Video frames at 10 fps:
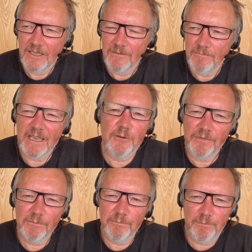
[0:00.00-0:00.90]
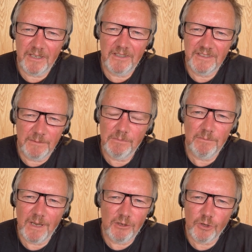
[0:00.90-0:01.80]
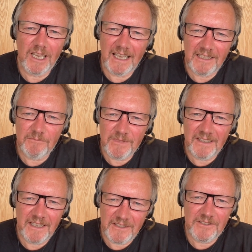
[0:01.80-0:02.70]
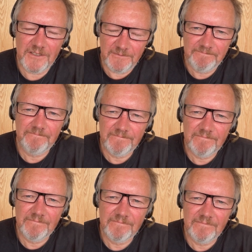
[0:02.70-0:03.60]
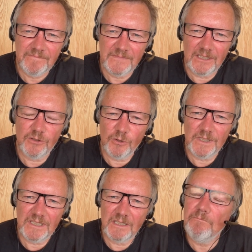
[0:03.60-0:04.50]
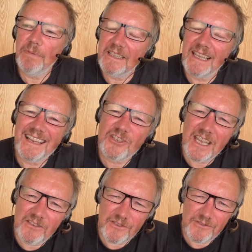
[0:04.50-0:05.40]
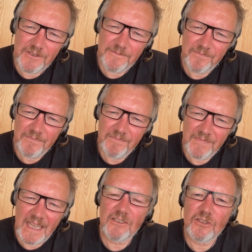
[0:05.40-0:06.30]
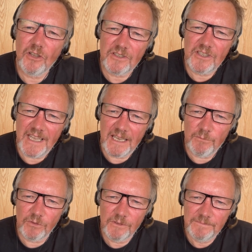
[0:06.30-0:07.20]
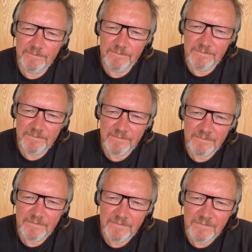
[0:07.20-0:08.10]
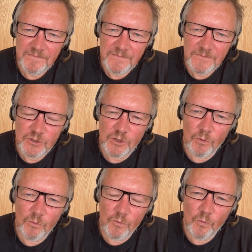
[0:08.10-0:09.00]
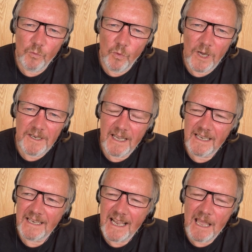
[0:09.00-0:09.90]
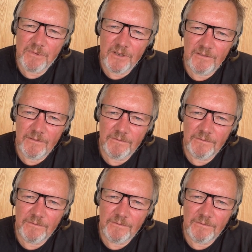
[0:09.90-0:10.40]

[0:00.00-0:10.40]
make you feel better simply by looking at them than others. There's no question. But that changes. That's not stable. So what I get happier